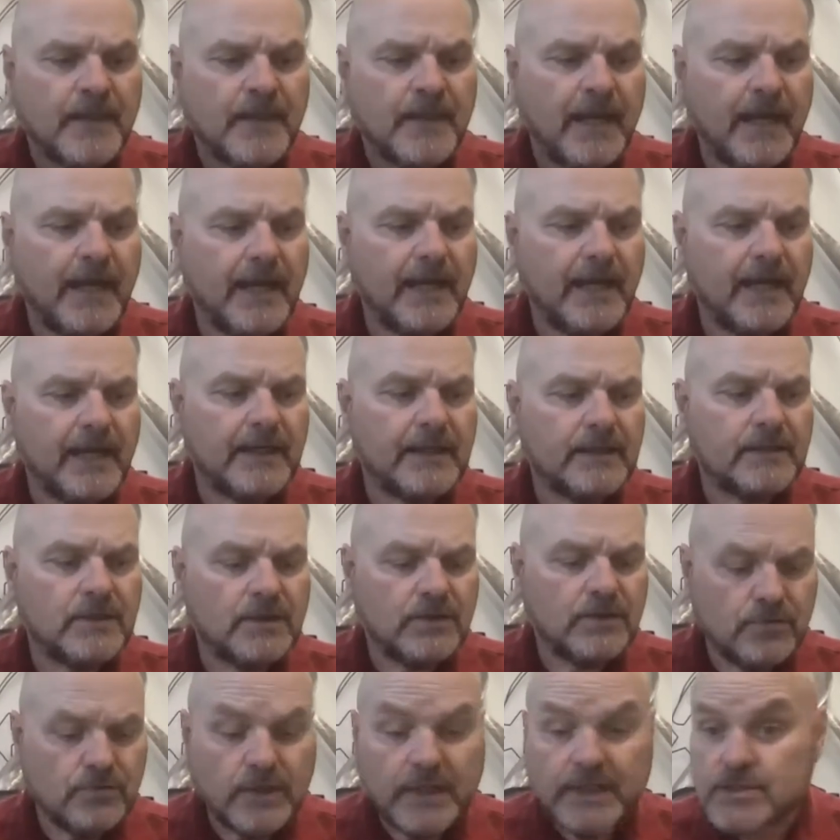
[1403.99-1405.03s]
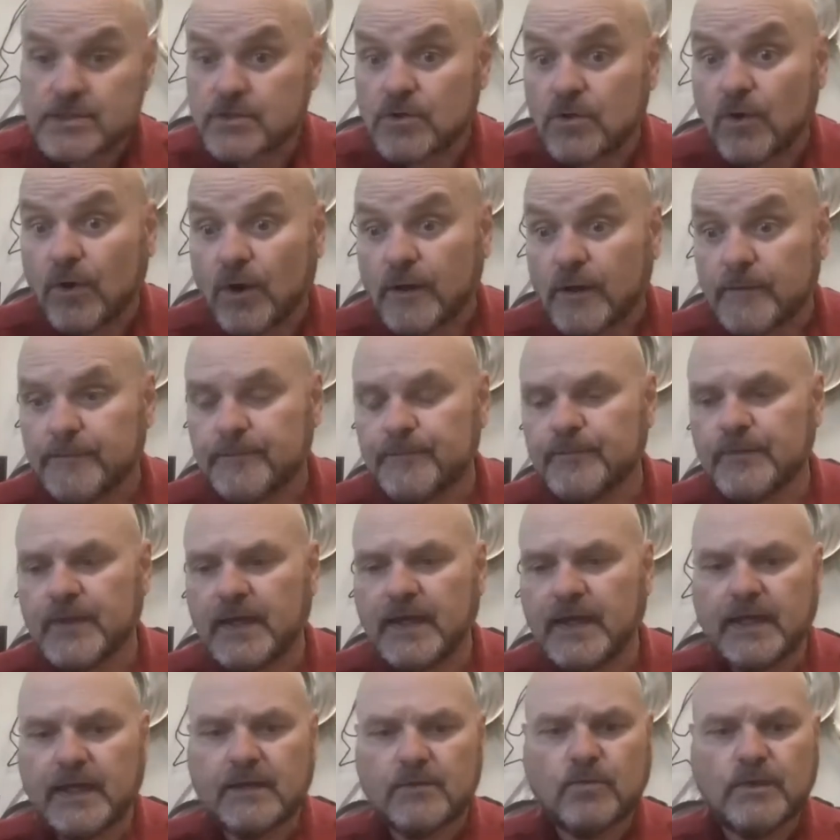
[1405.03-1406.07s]
And you get a score.
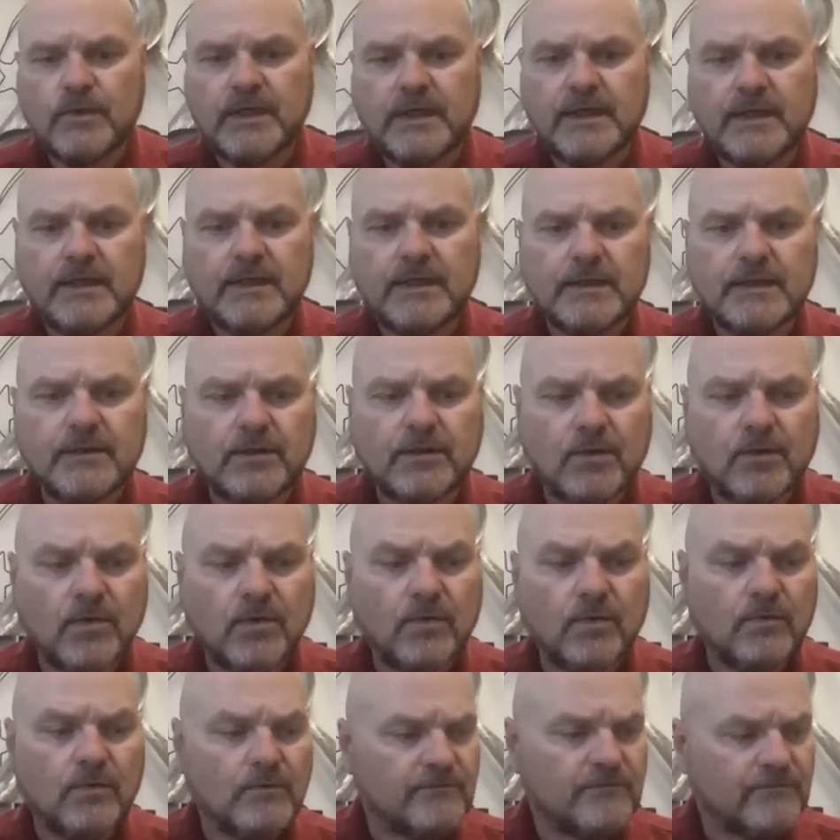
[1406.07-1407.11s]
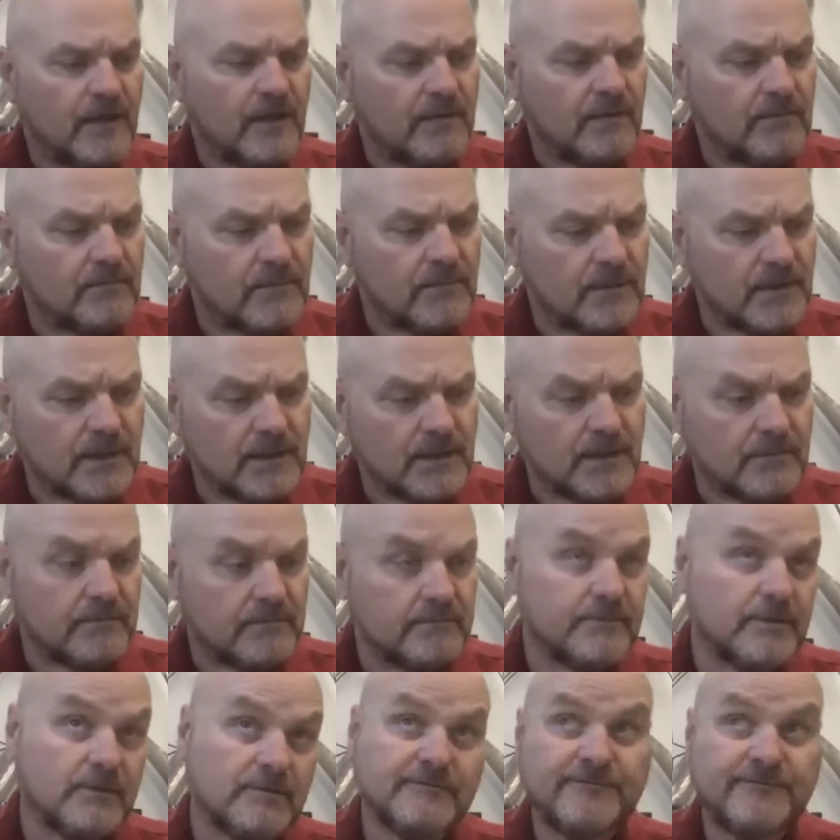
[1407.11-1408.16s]
And we know from
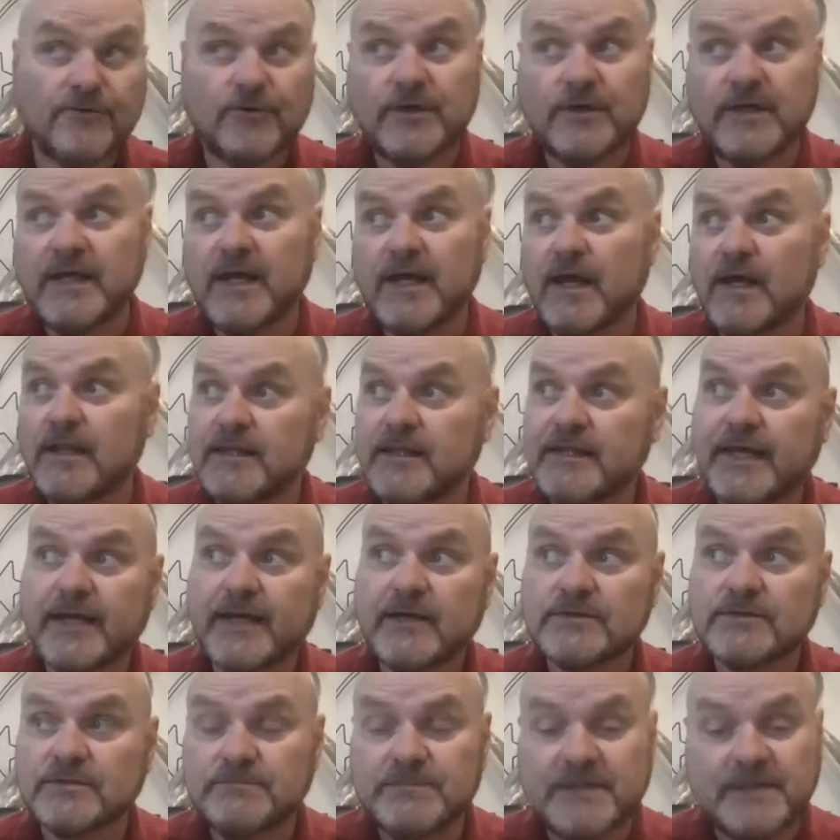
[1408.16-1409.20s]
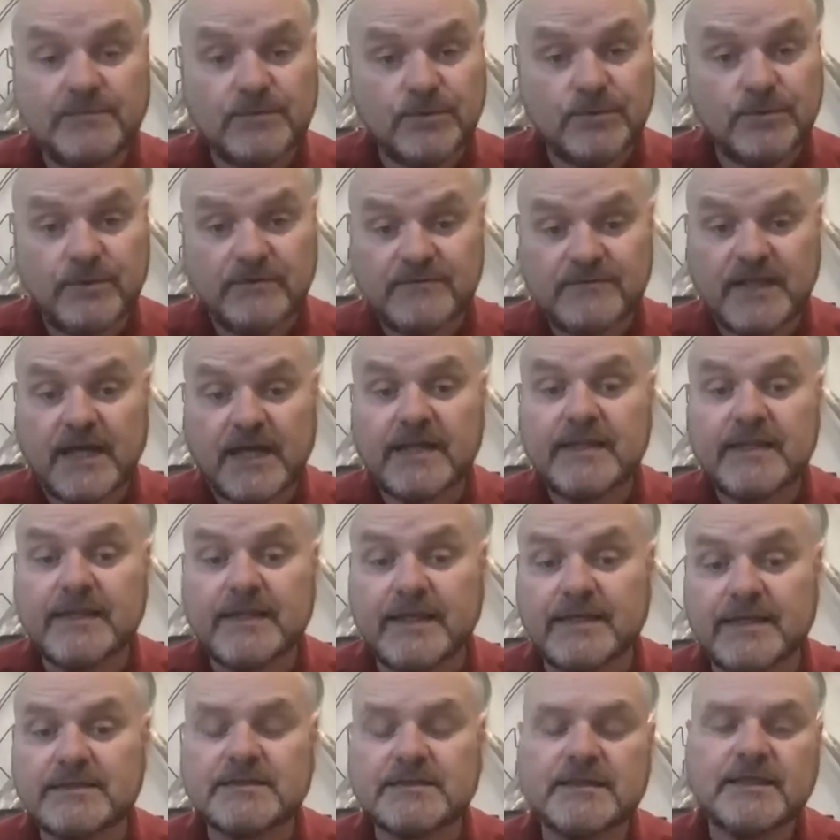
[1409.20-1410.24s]
40-odd thousand people who have done
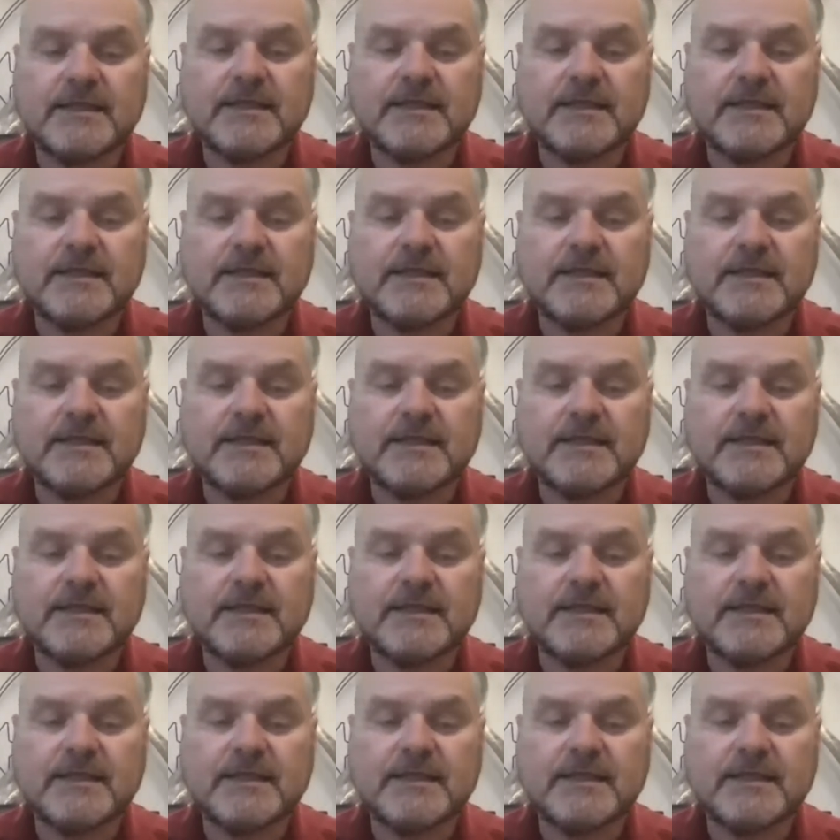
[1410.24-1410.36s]
this,